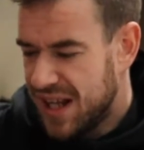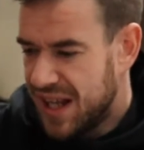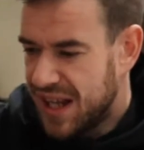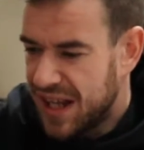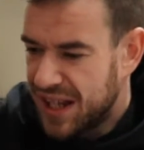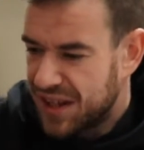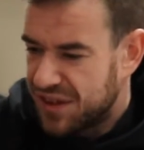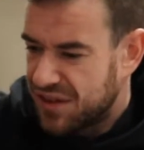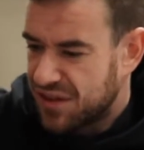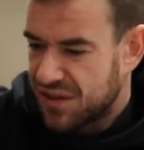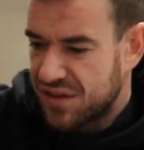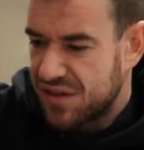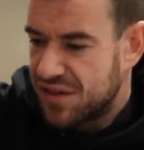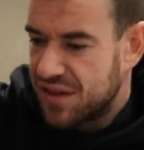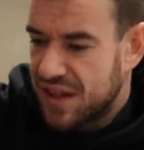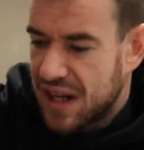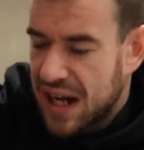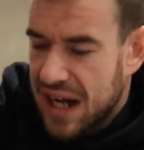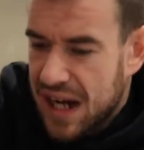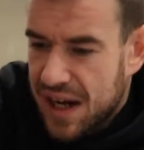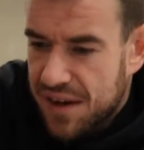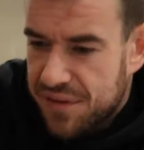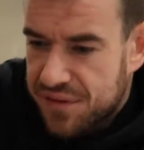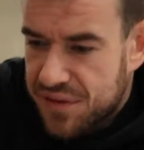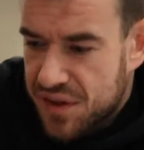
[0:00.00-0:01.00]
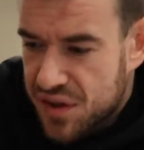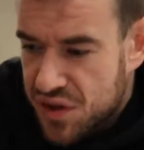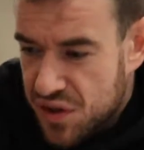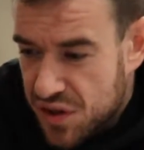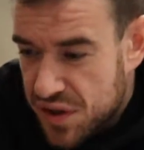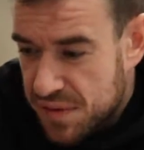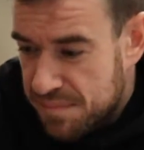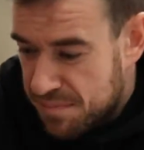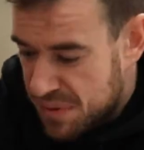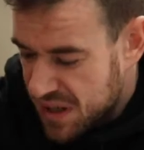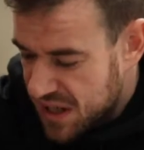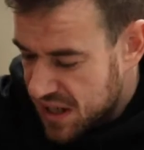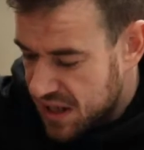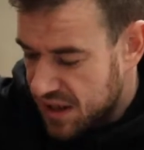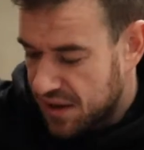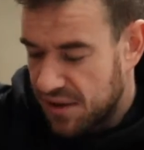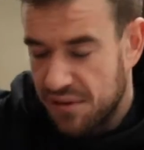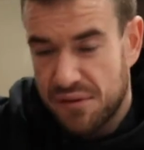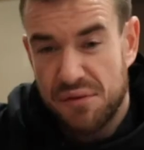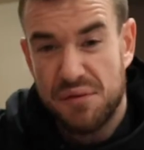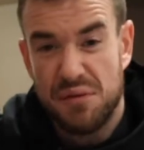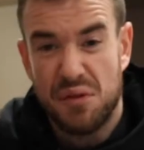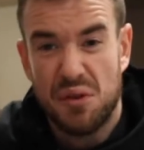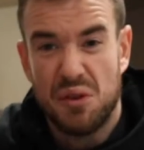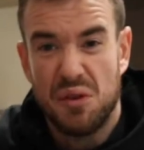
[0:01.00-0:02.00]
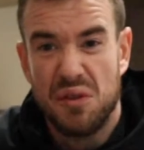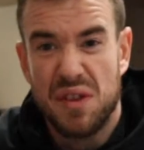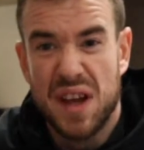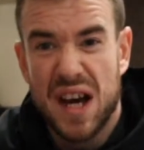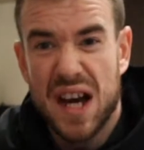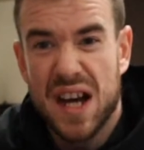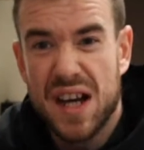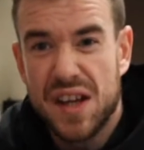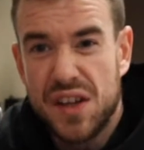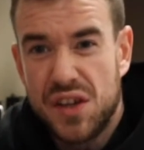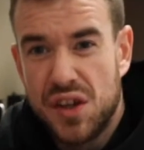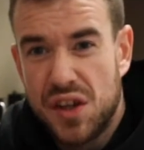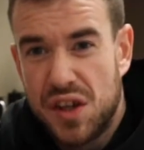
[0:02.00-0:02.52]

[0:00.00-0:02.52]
it doesn't have to just be for that.